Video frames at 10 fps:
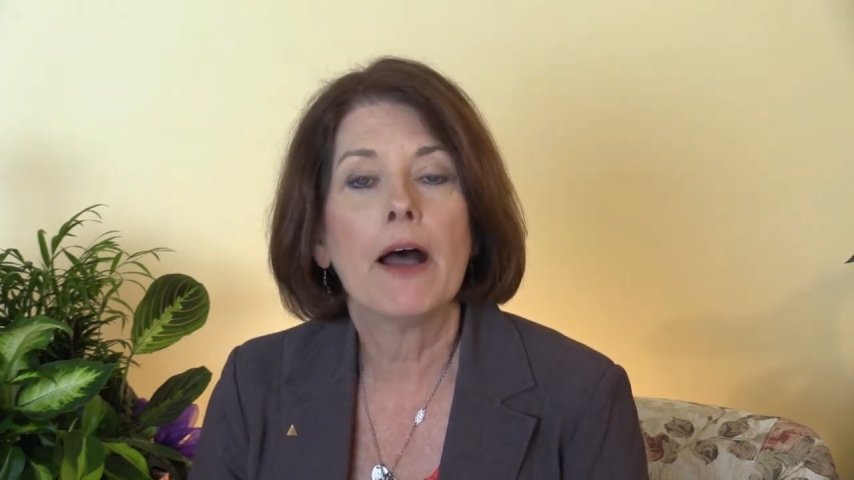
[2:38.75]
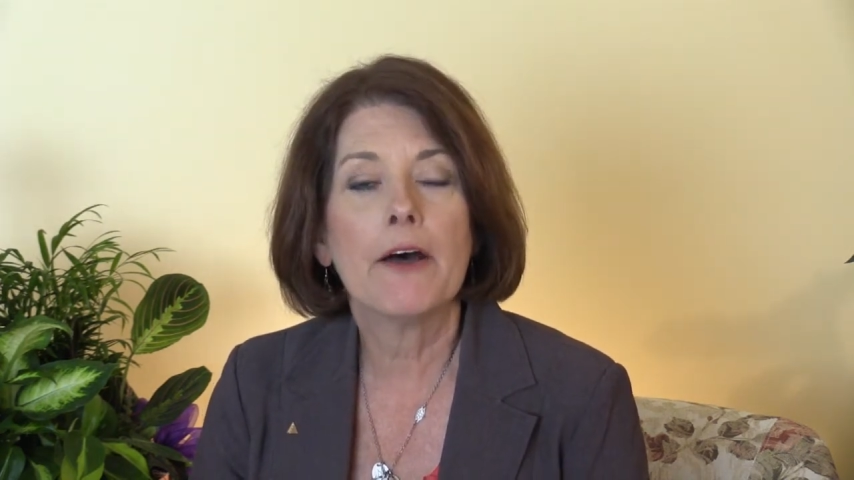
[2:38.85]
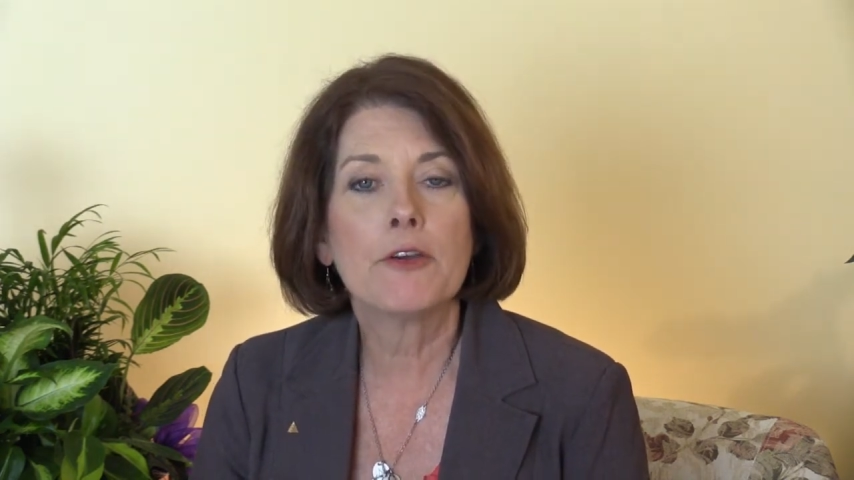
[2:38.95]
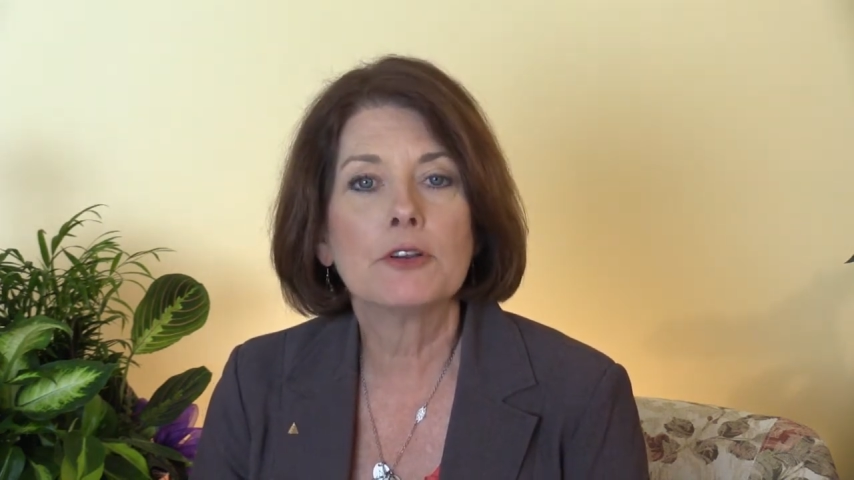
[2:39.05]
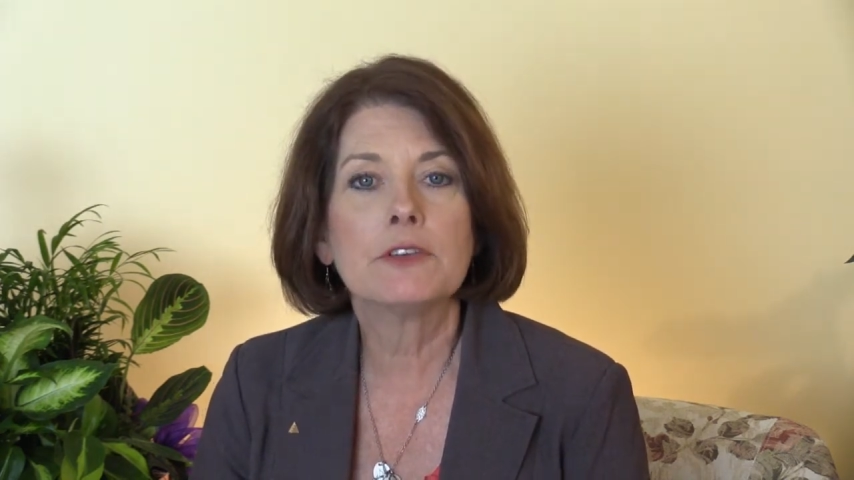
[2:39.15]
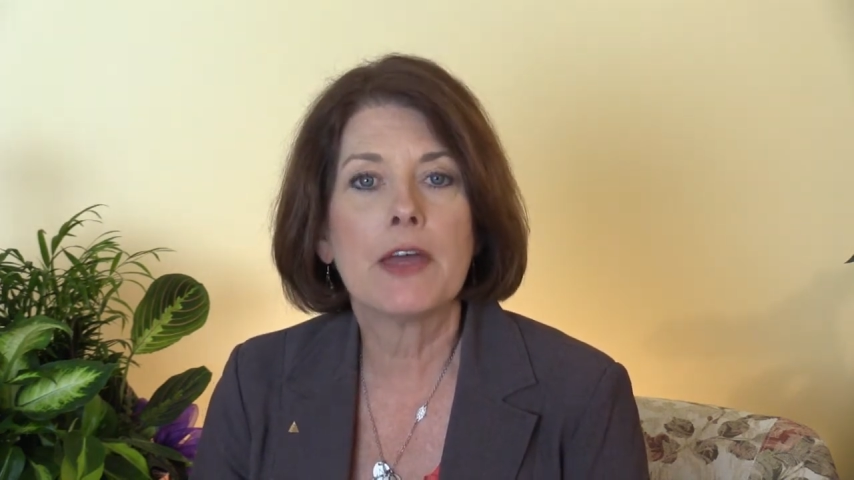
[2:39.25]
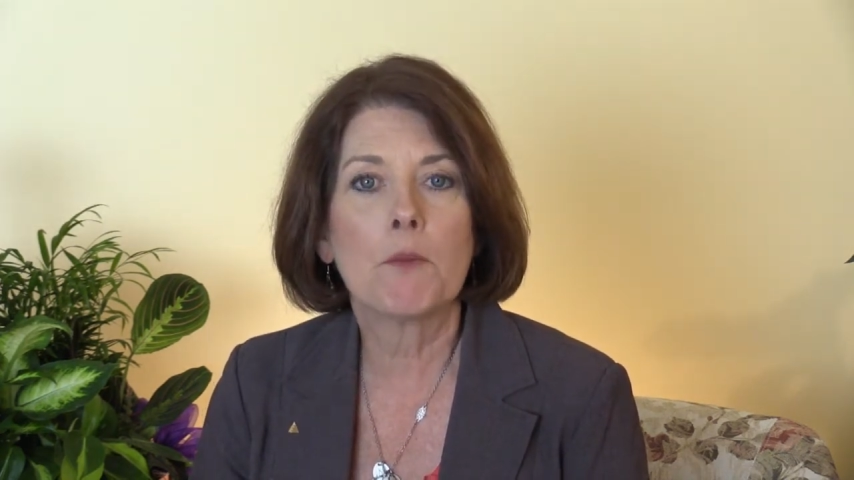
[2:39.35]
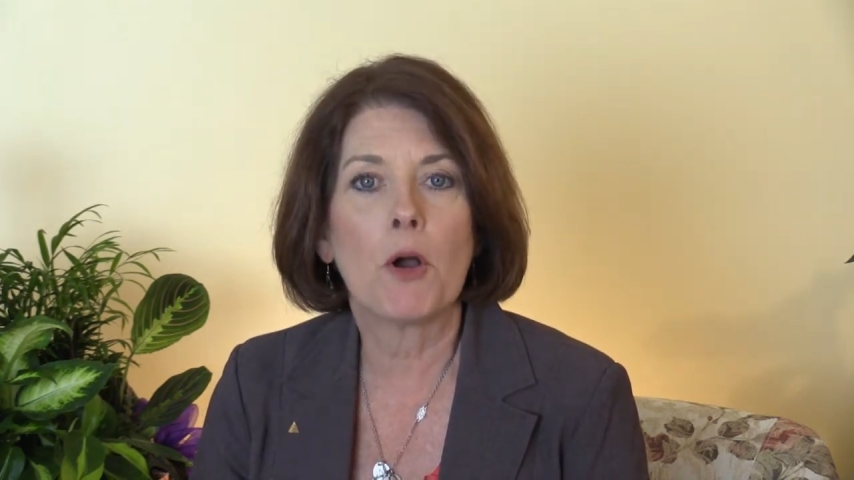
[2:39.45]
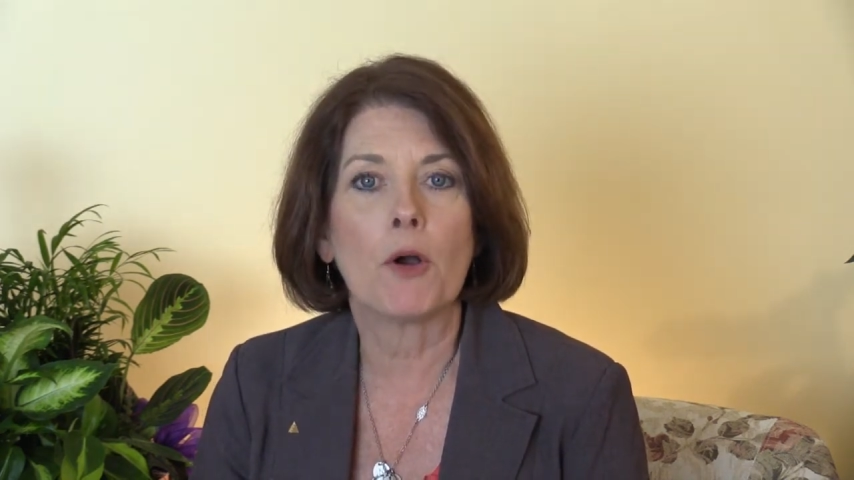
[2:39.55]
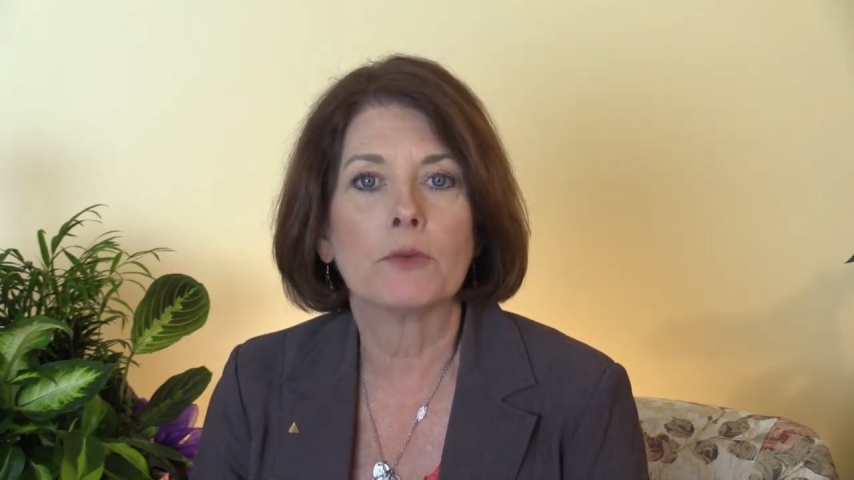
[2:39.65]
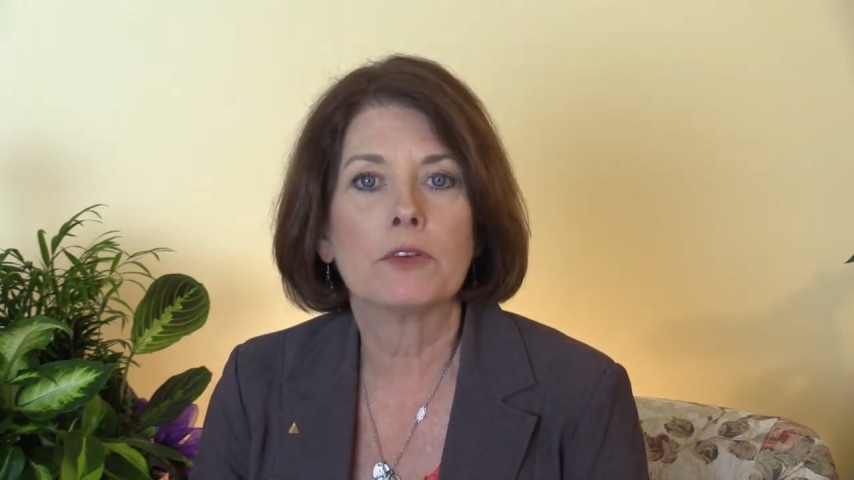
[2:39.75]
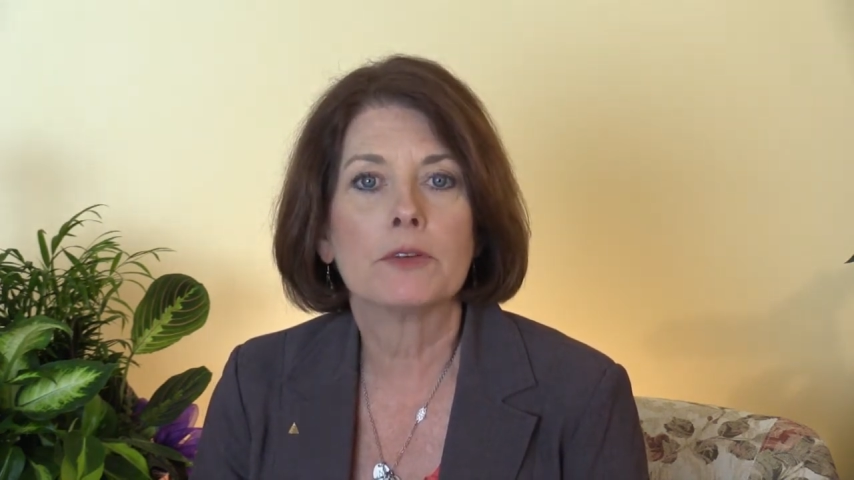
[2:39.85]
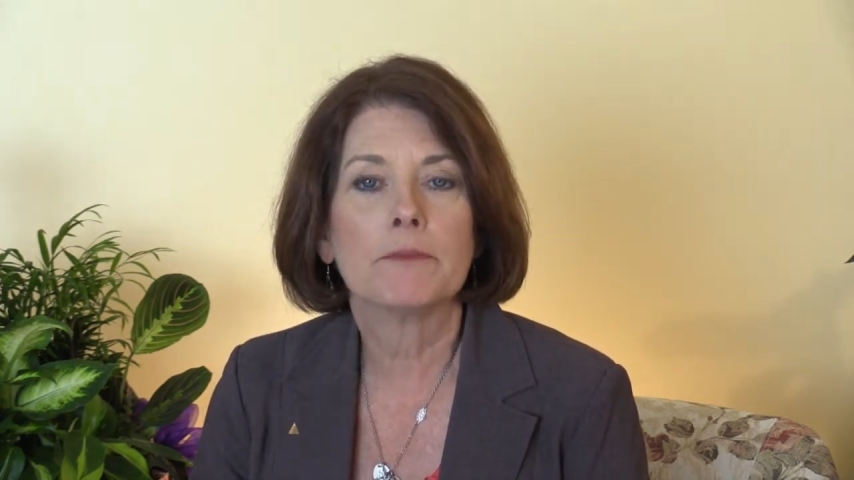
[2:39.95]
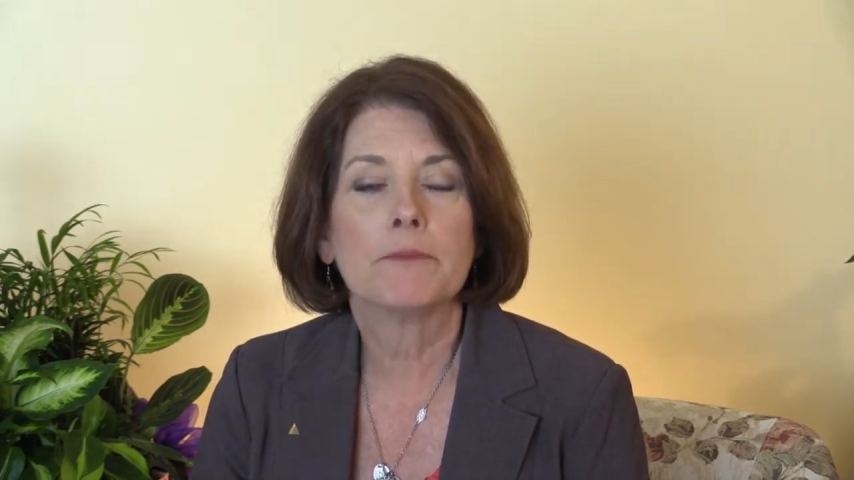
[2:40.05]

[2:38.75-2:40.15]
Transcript: others they won't.